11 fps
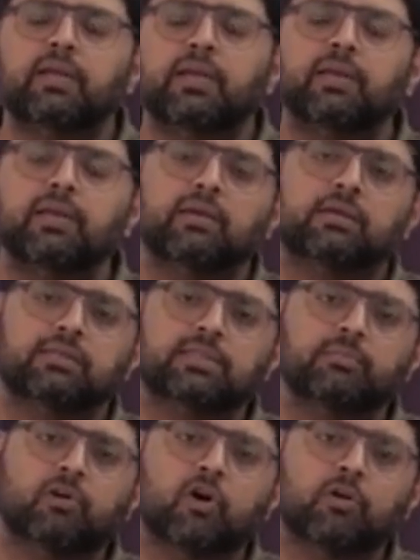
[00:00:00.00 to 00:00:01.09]
in
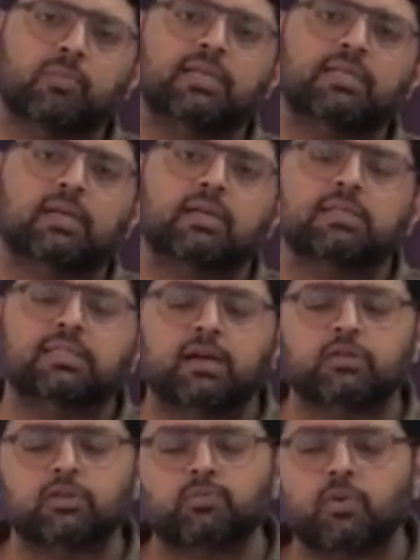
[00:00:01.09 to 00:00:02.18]
some government
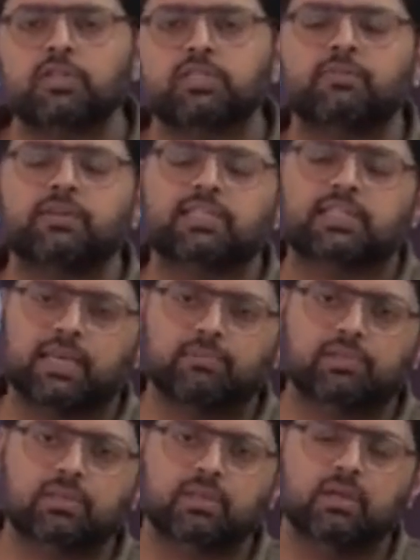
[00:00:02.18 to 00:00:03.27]
small saving
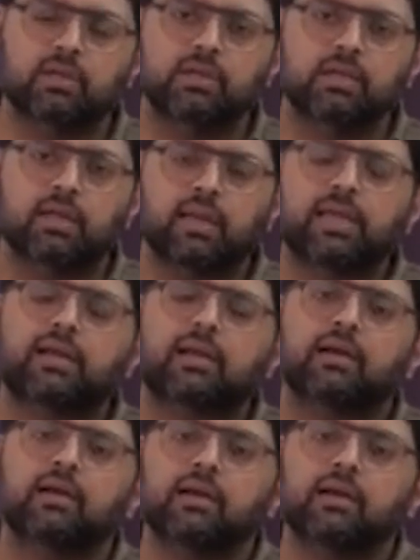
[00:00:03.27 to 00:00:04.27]
schemes like